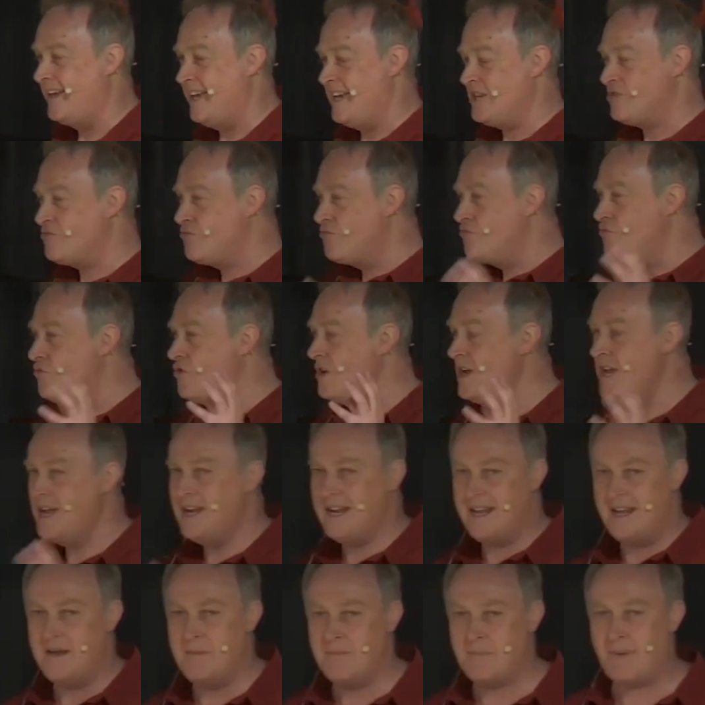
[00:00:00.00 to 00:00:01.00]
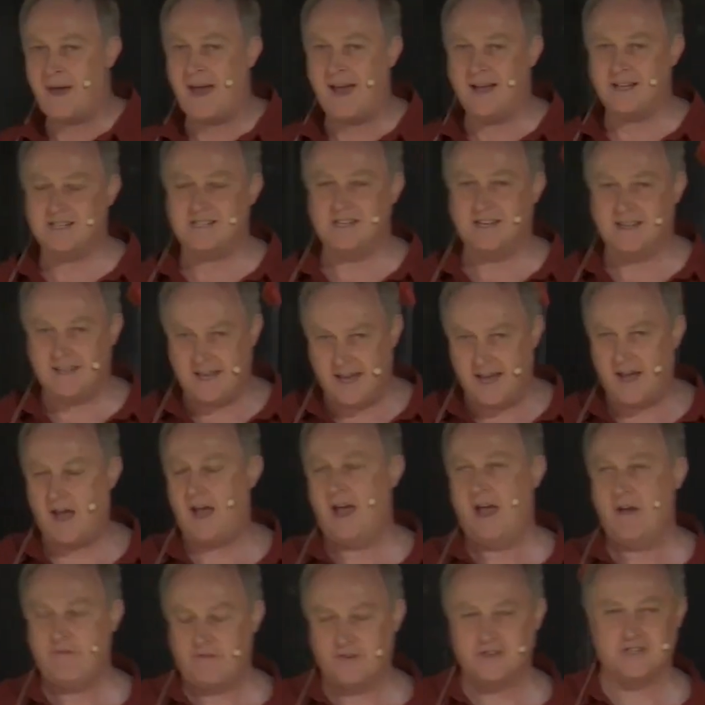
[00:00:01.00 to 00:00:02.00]
It's really impacting
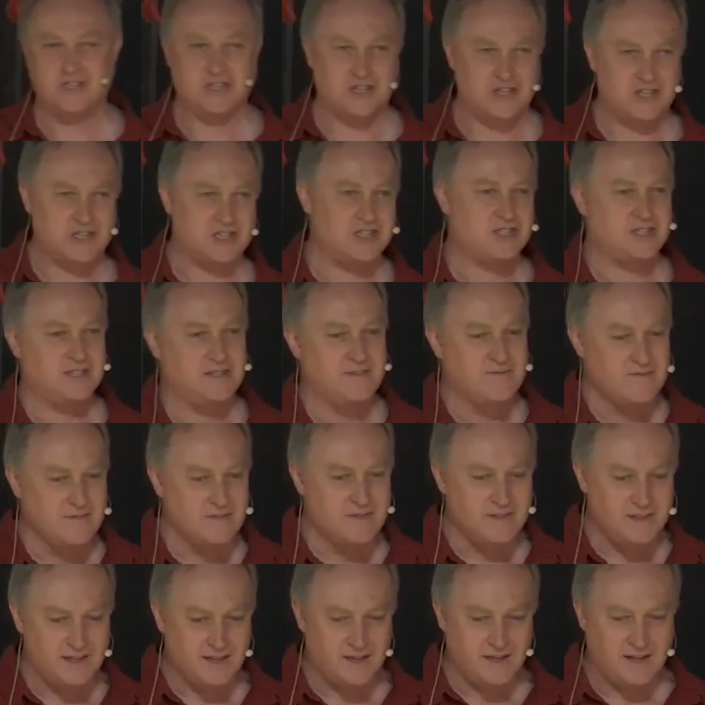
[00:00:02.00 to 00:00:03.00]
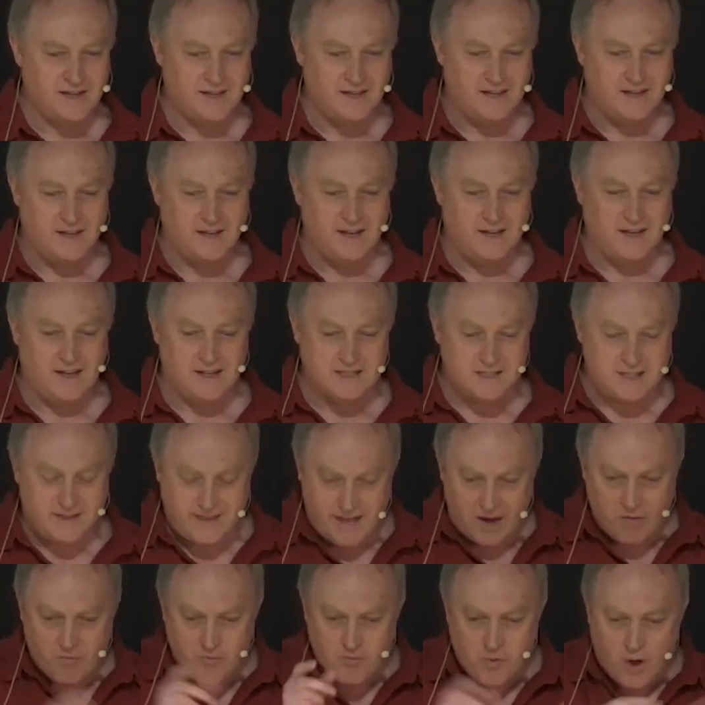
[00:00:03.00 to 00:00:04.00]
Ephesus. So
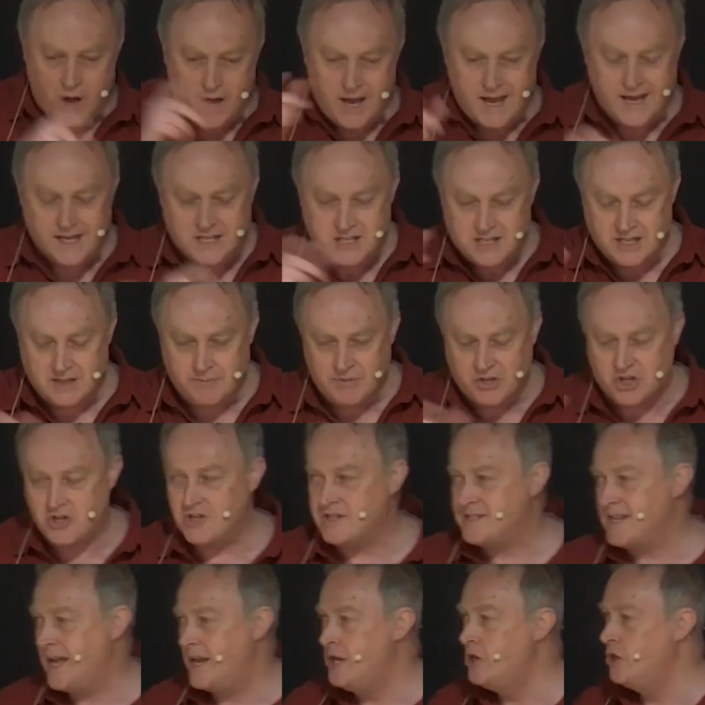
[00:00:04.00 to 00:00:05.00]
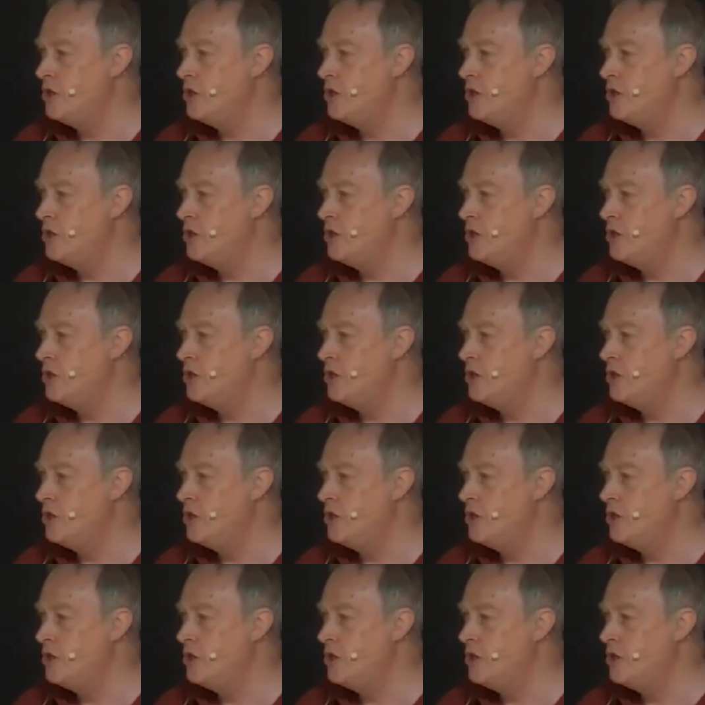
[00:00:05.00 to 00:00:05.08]
they're rioting because they're